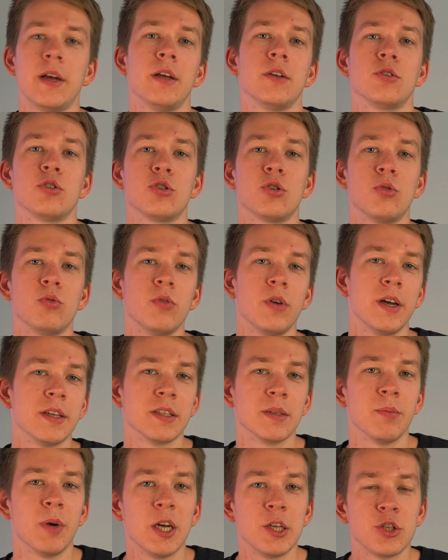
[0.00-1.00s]
and show
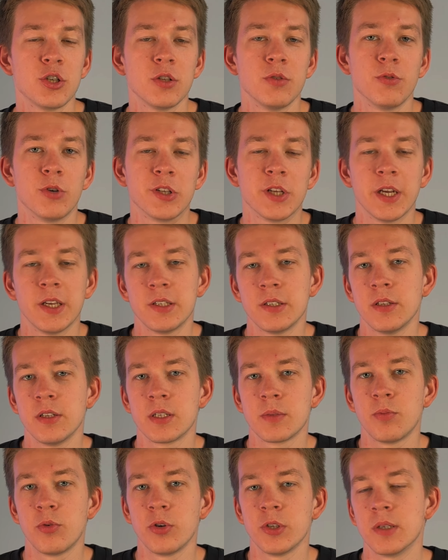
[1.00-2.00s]
as much advertising
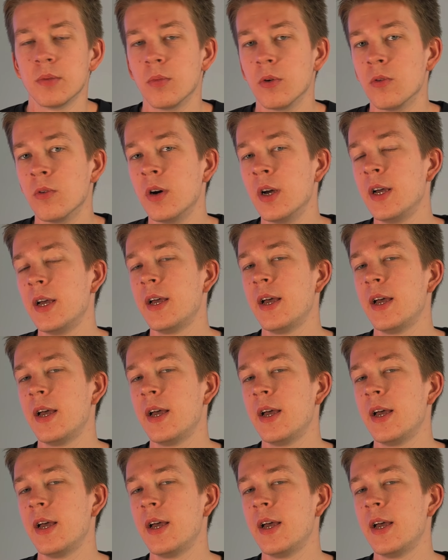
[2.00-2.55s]
as possible.